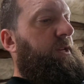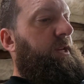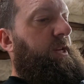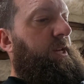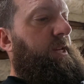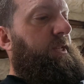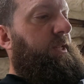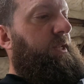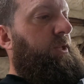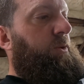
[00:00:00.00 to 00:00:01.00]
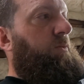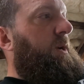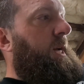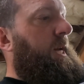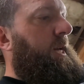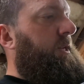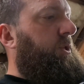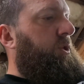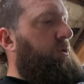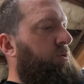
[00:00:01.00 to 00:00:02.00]
the easiest way
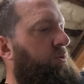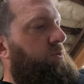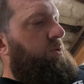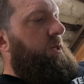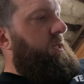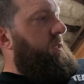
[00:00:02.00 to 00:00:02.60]
to